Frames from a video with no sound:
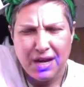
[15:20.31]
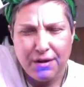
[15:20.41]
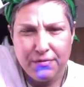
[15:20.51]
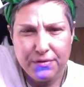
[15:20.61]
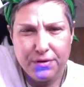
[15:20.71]
I
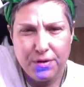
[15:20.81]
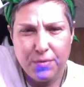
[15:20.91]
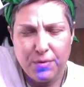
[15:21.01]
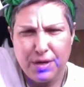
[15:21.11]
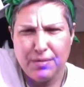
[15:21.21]
don't even
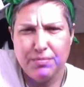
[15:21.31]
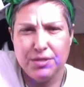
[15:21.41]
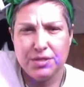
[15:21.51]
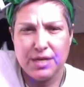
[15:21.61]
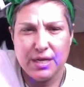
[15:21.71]
know. I've
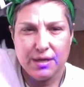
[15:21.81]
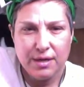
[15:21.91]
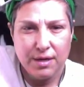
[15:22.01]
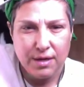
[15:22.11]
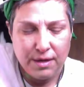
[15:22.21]
just like
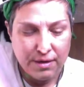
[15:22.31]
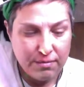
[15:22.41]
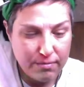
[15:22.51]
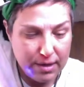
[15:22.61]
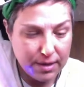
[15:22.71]

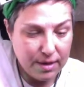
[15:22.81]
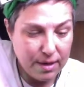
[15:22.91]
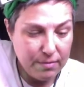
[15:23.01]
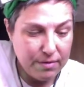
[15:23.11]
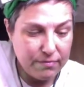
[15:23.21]
read a
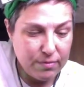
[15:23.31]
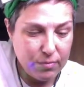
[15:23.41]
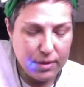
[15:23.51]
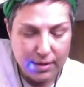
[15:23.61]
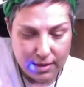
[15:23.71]
comment from
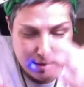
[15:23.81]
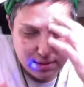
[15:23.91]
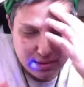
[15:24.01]
one that